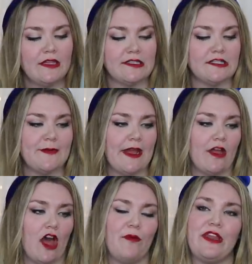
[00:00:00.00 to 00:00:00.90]
This is by
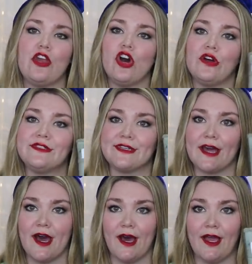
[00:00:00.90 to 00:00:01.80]
a company called
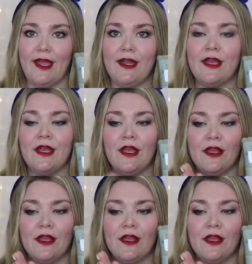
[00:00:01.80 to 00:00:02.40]
Dakine.